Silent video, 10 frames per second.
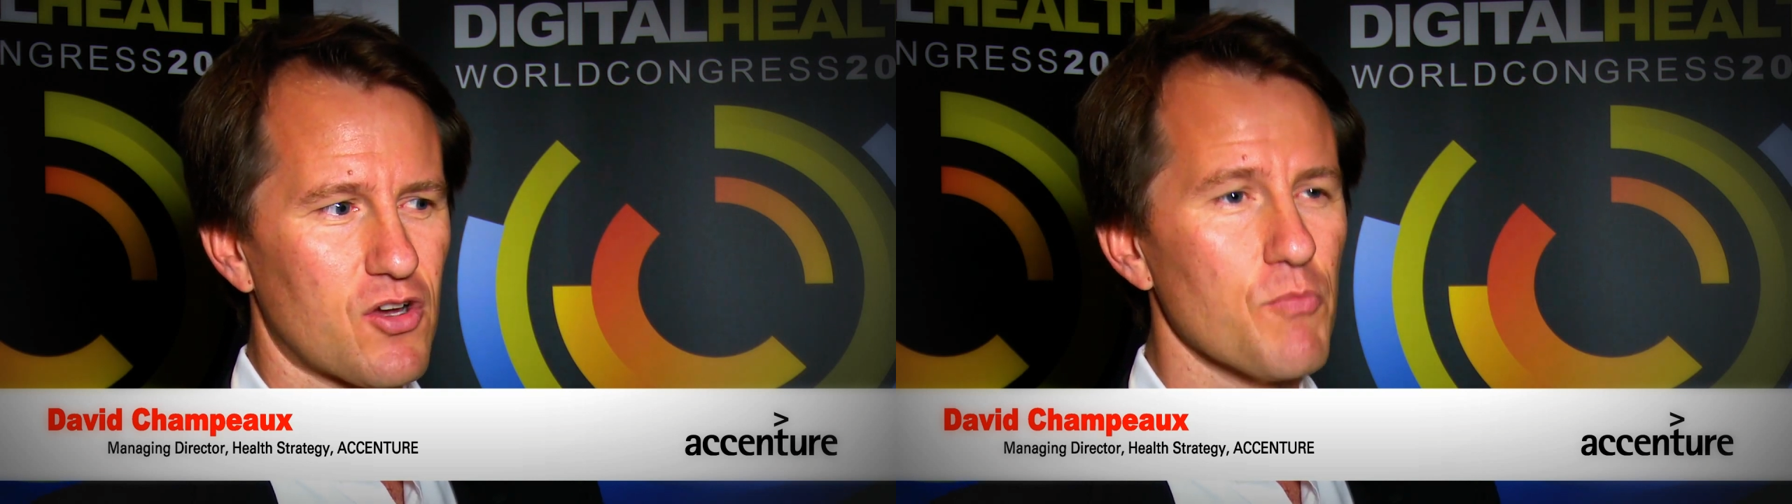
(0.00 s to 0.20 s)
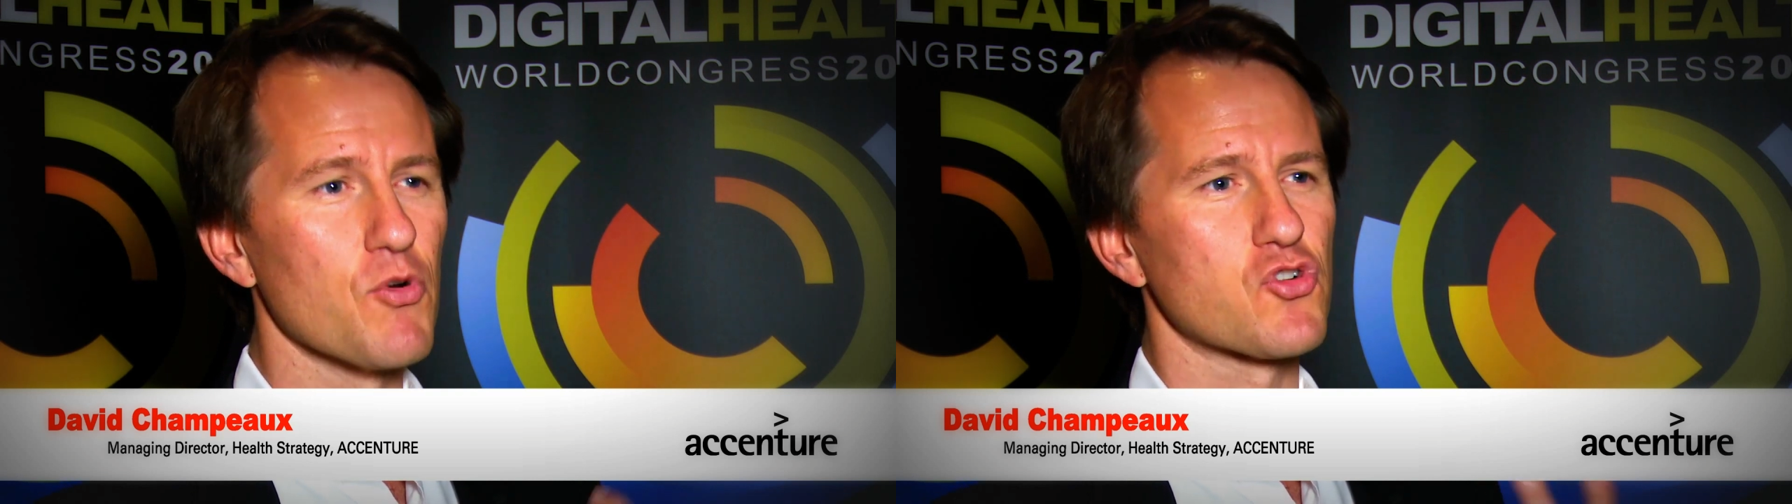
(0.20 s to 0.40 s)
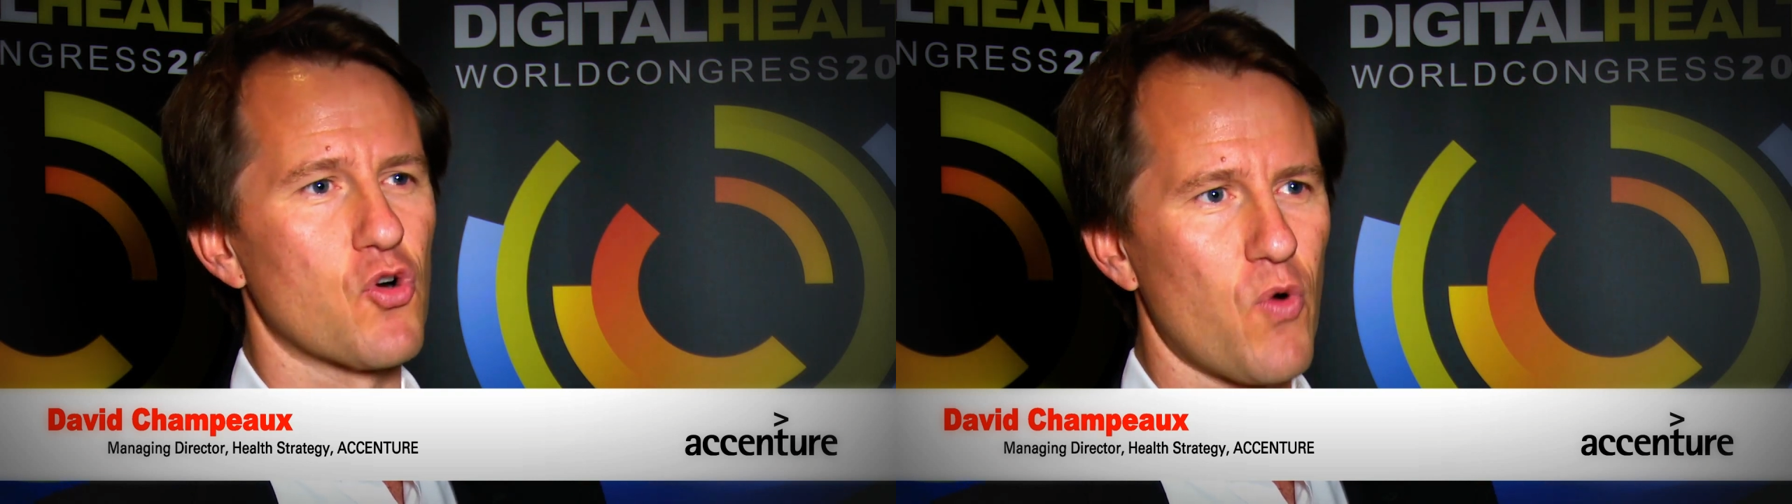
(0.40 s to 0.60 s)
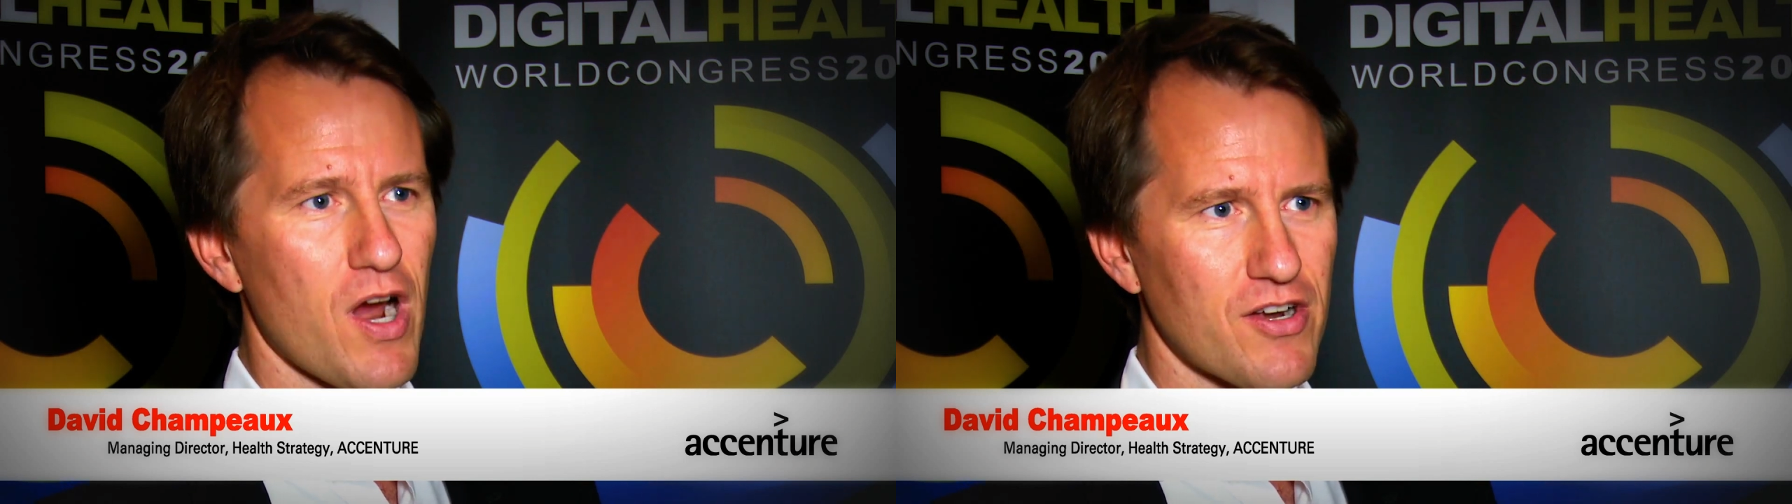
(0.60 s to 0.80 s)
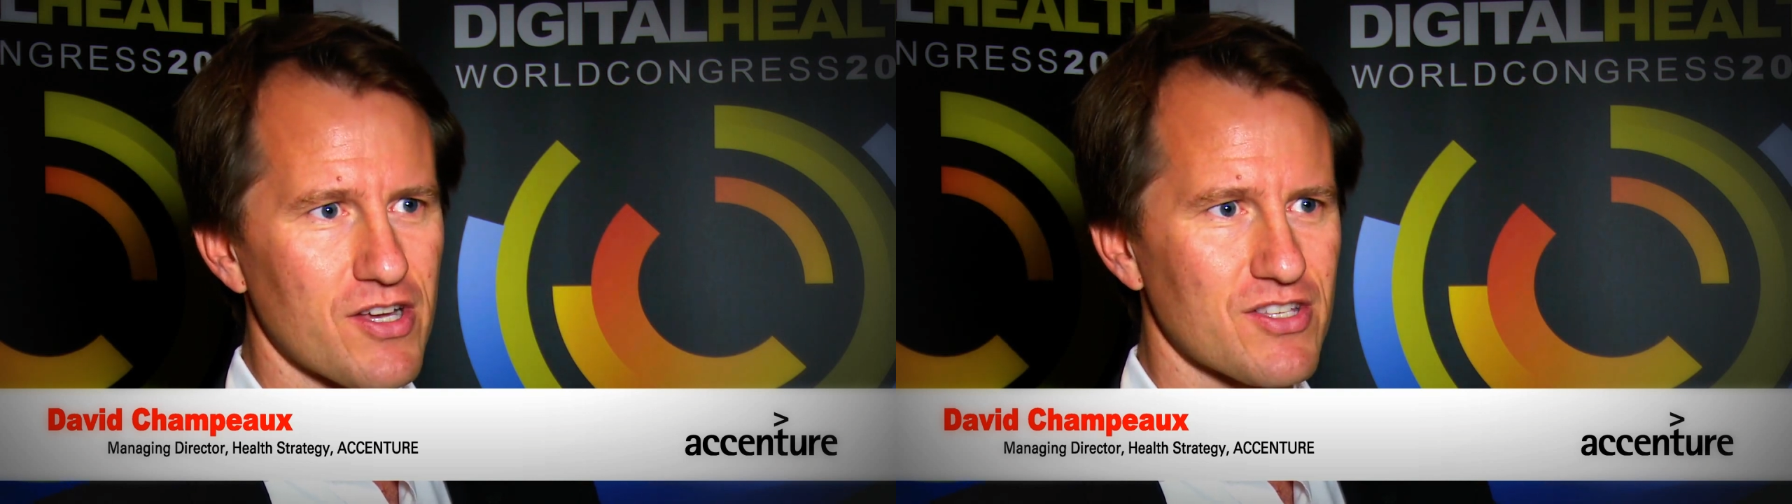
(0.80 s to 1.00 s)
commercial
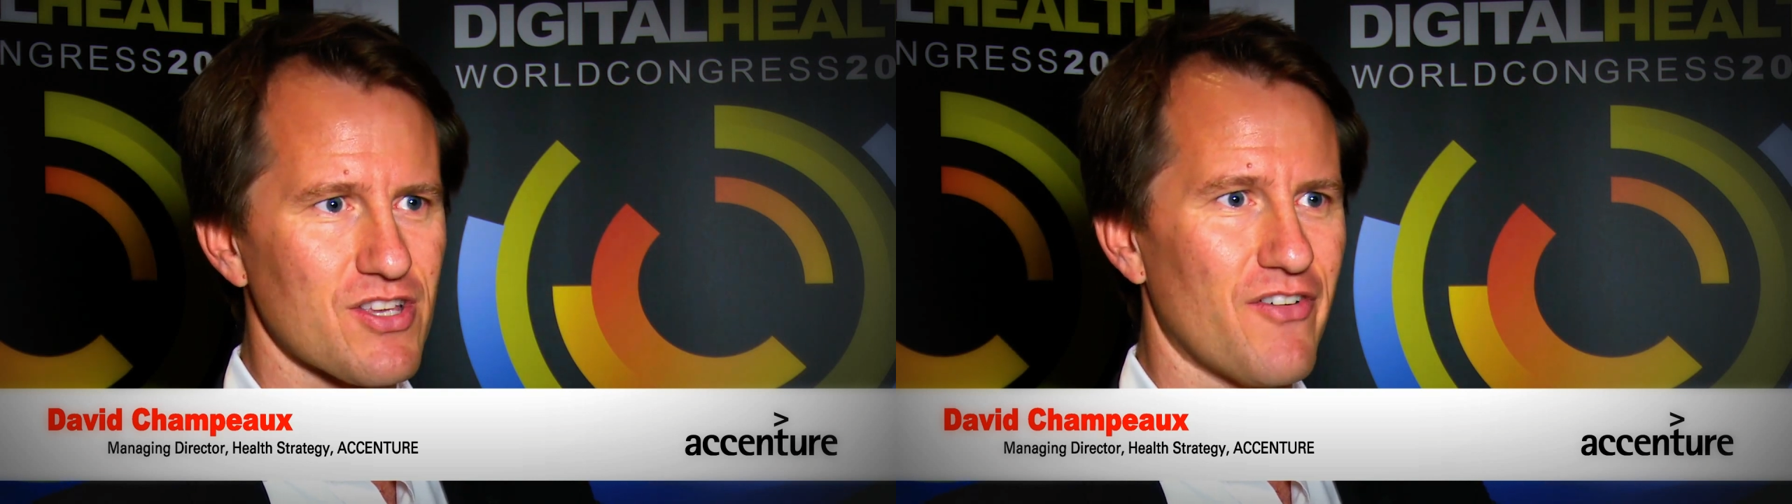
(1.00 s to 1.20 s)
awareness